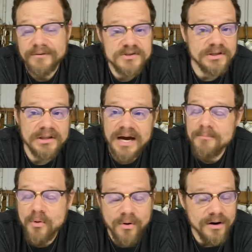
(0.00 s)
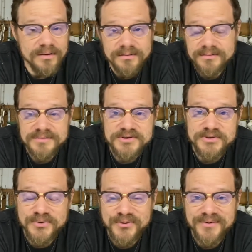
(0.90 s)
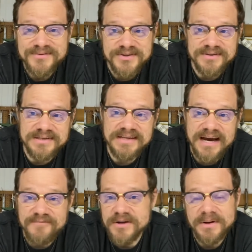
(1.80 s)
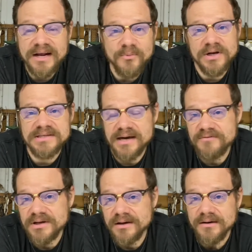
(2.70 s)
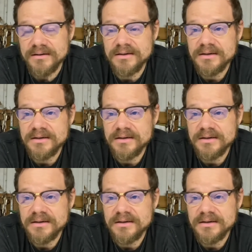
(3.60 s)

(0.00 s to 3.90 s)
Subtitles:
There's a lot more to dive in, but I don't want to dive in here.